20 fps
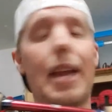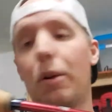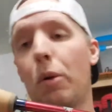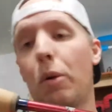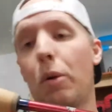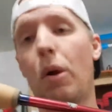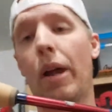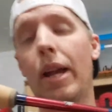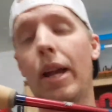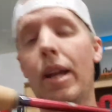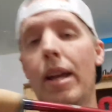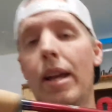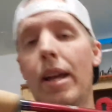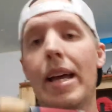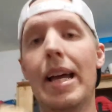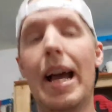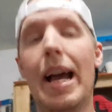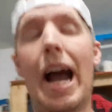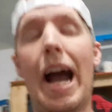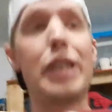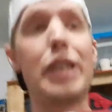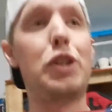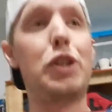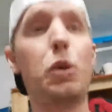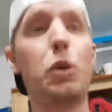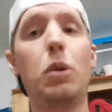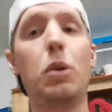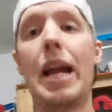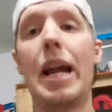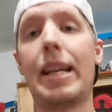Croix. I
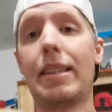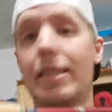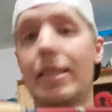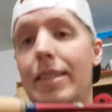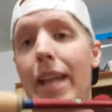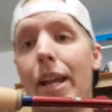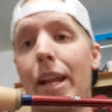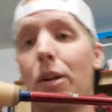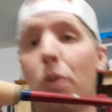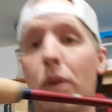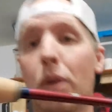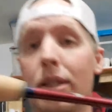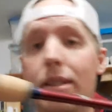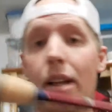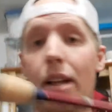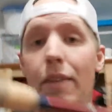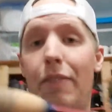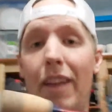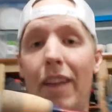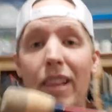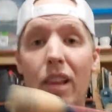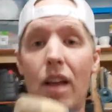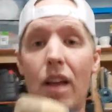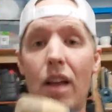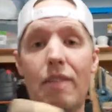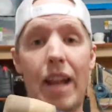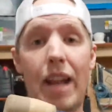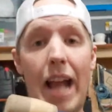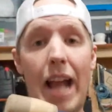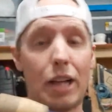do like the St. Croix stuff. I love
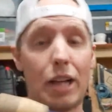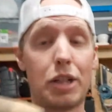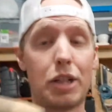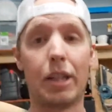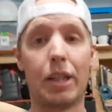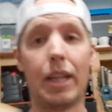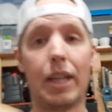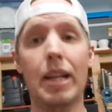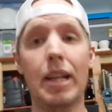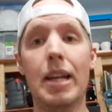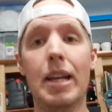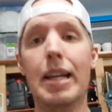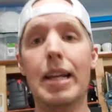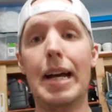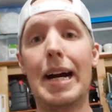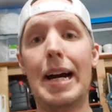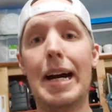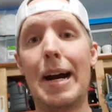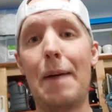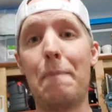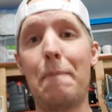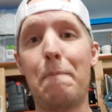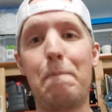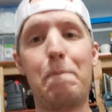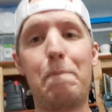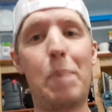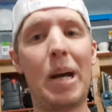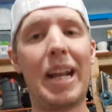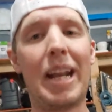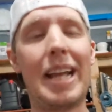it, actually.
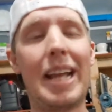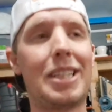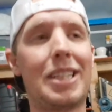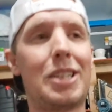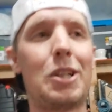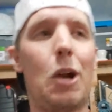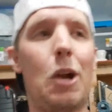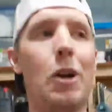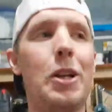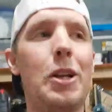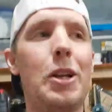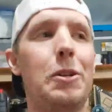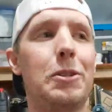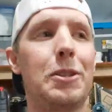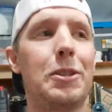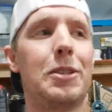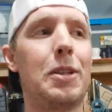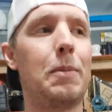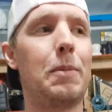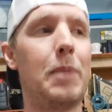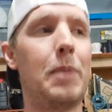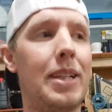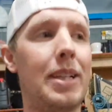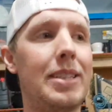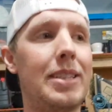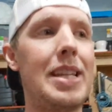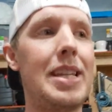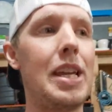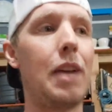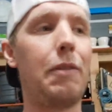But I started using some of this
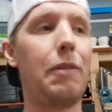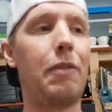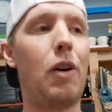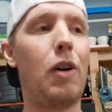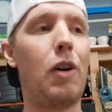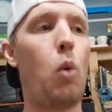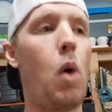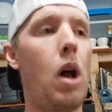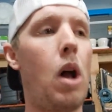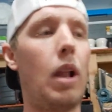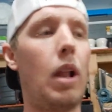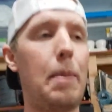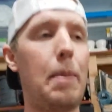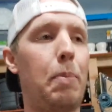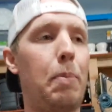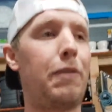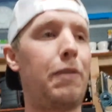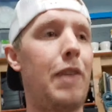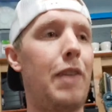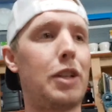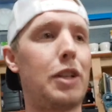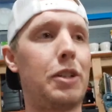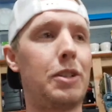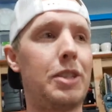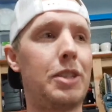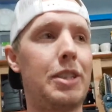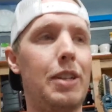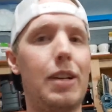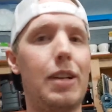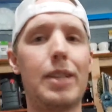TFO Walleye Professional
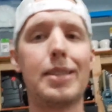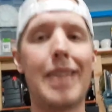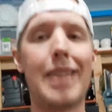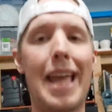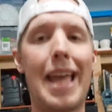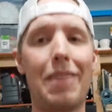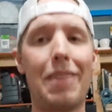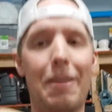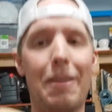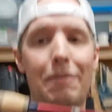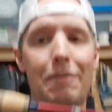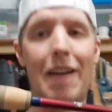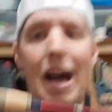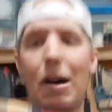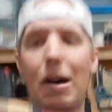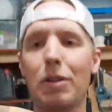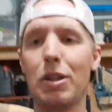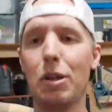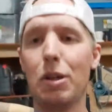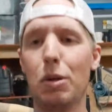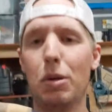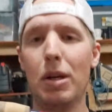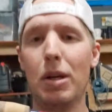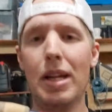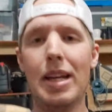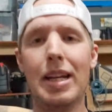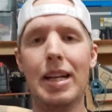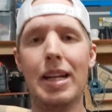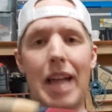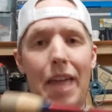series, and the value
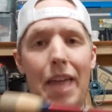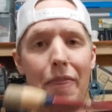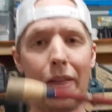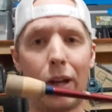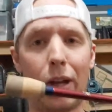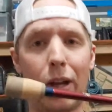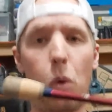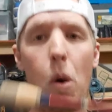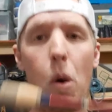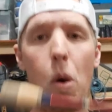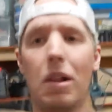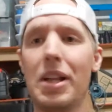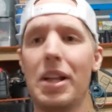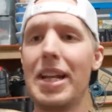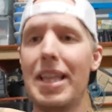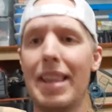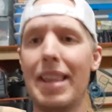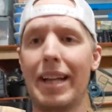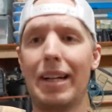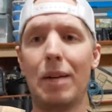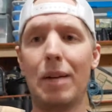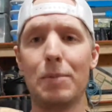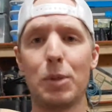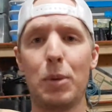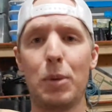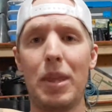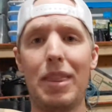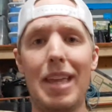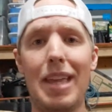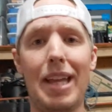and the quality that comes
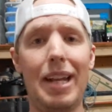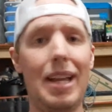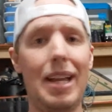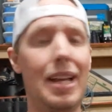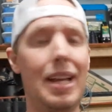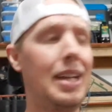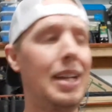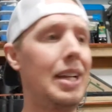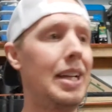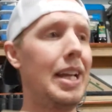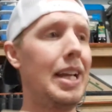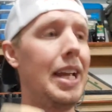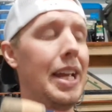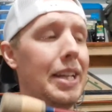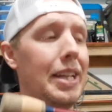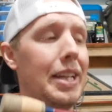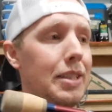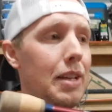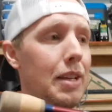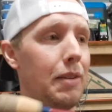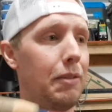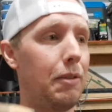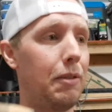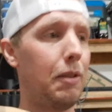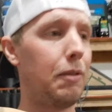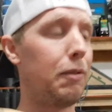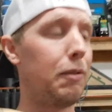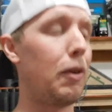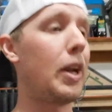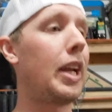with it is
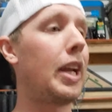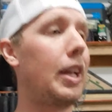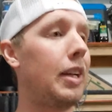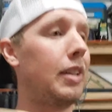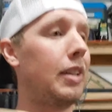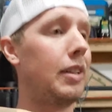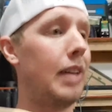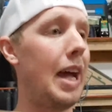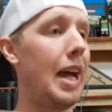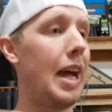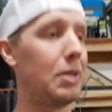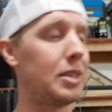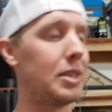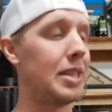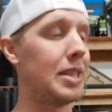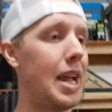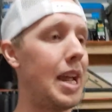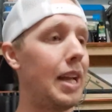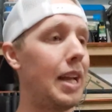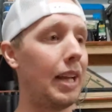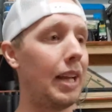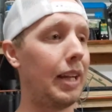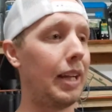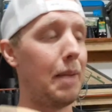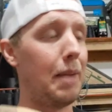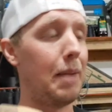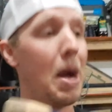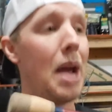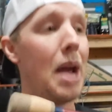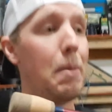freaking outstanding, in
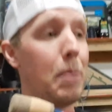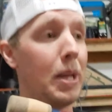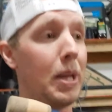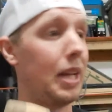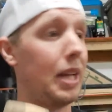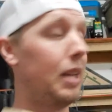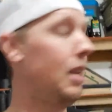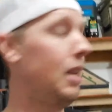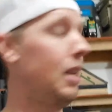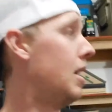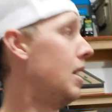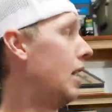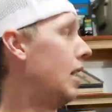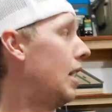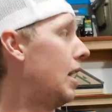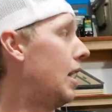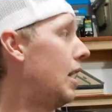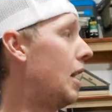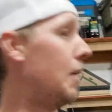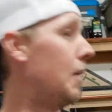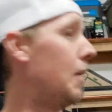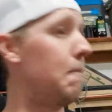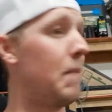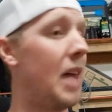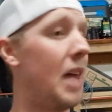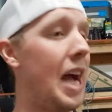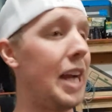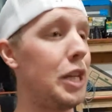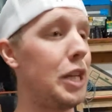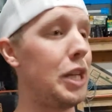my opinion.
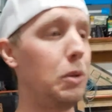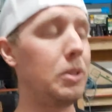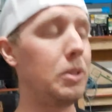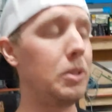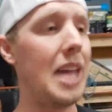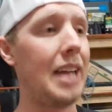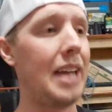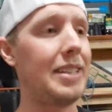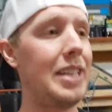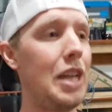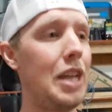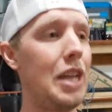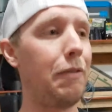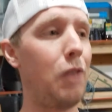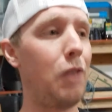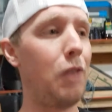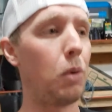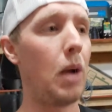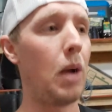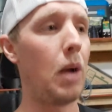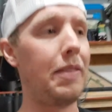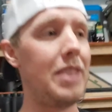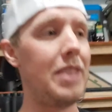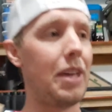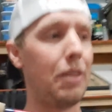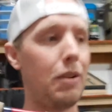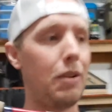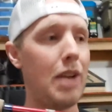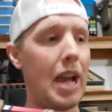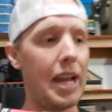I used that TFO rod the
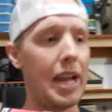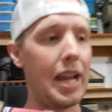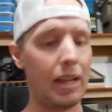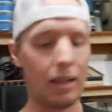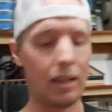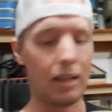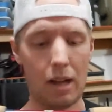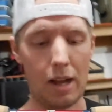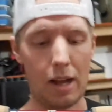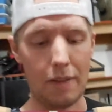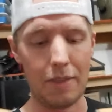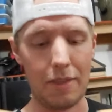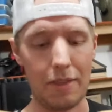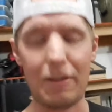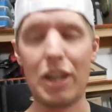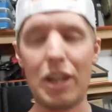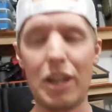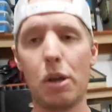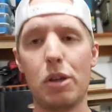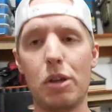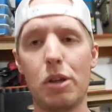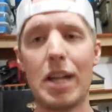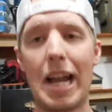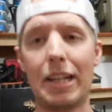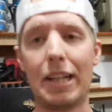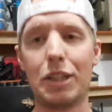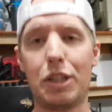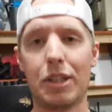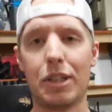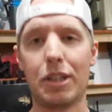other night in the video you
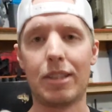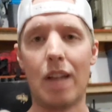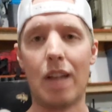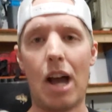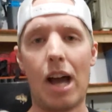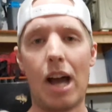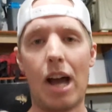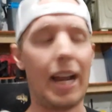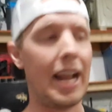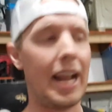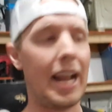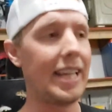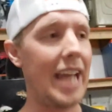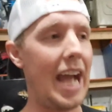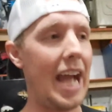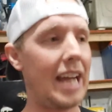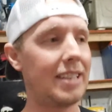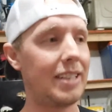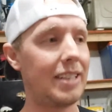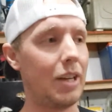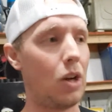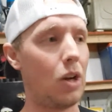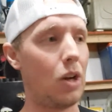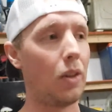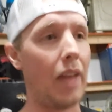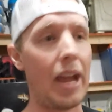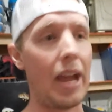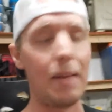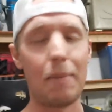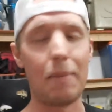guys just saw, and I cast it all
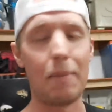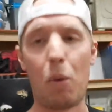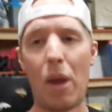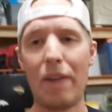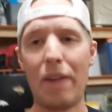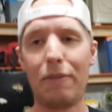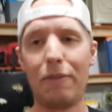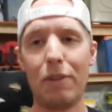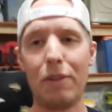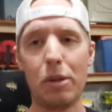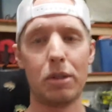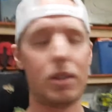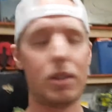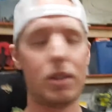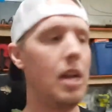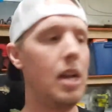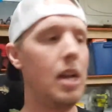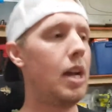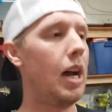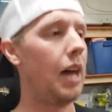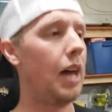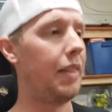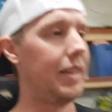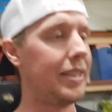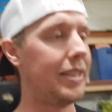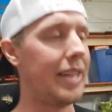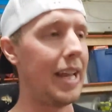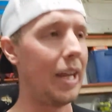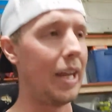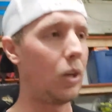night. My wife used the
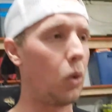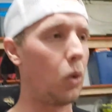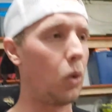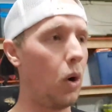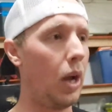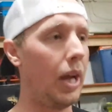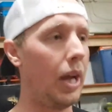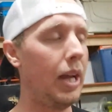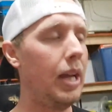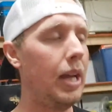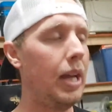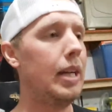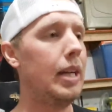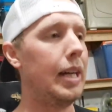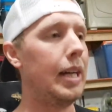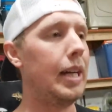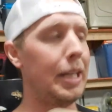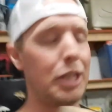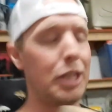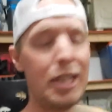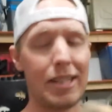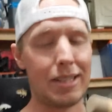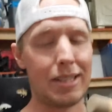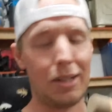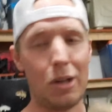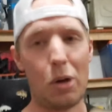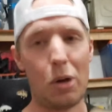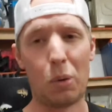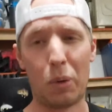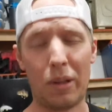St. Croix. She doesn't
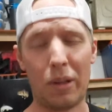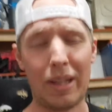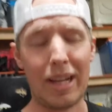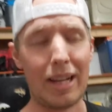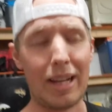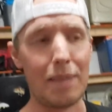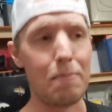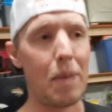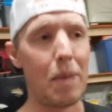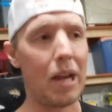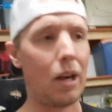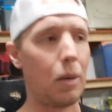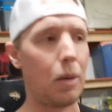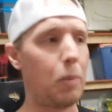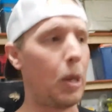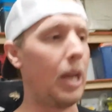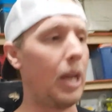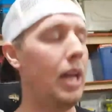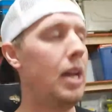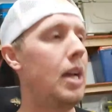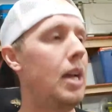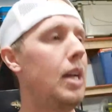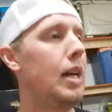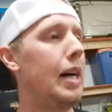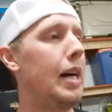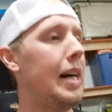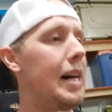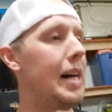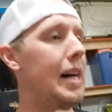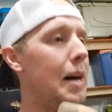know really any better, but
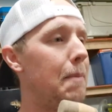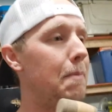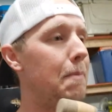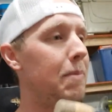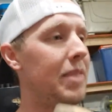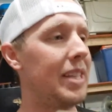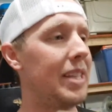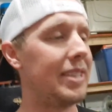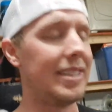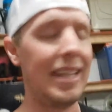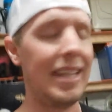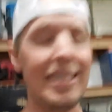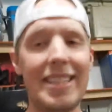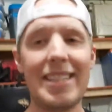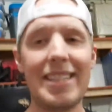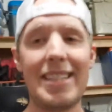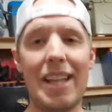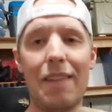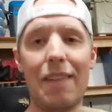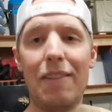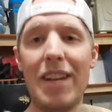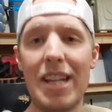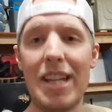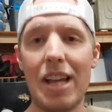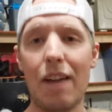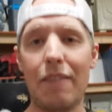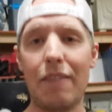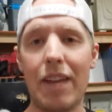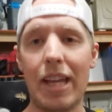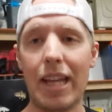the sensitivity
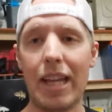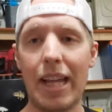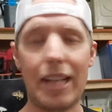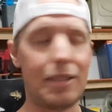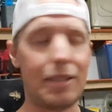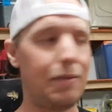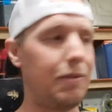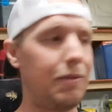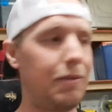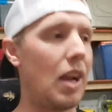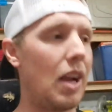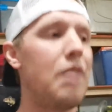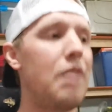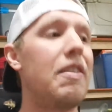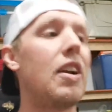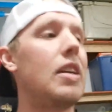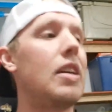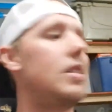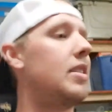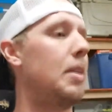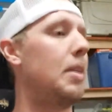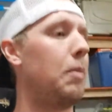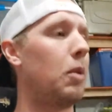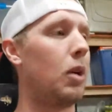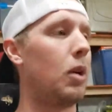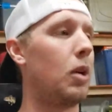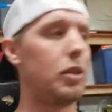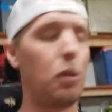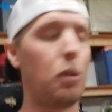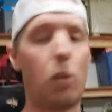of it is very, very
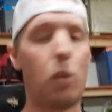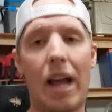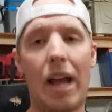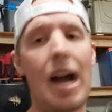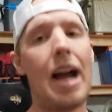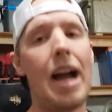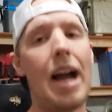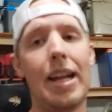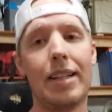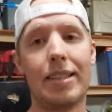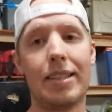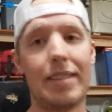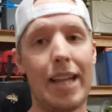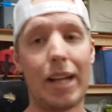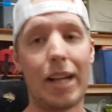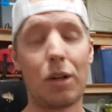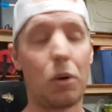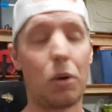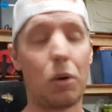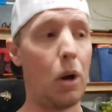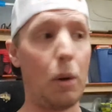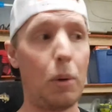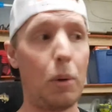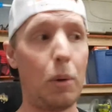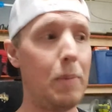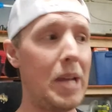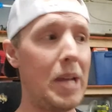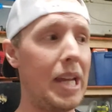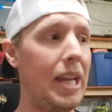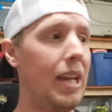similar to what a high-end St. Croix would
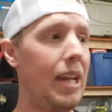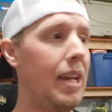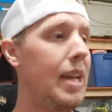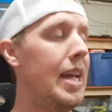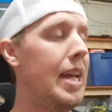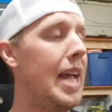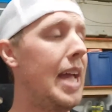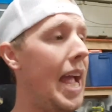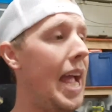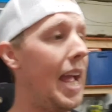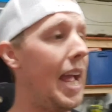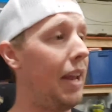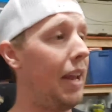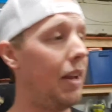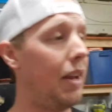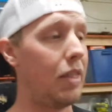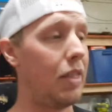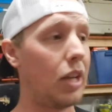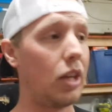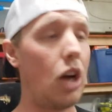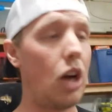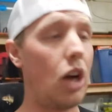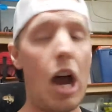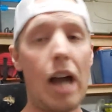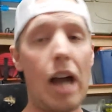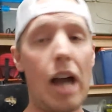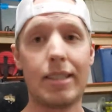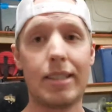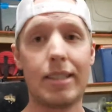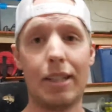be, and the
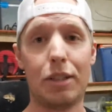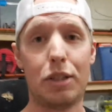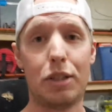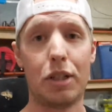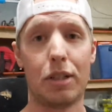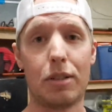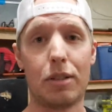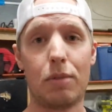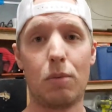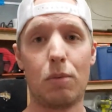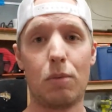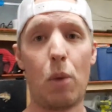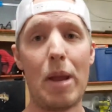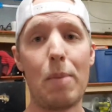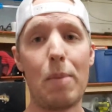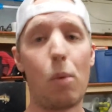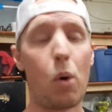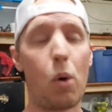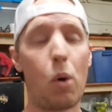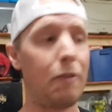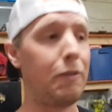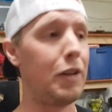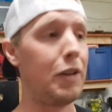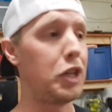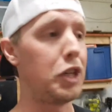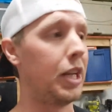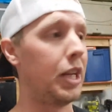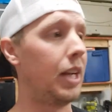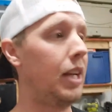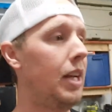cost is just way more
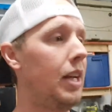efficient.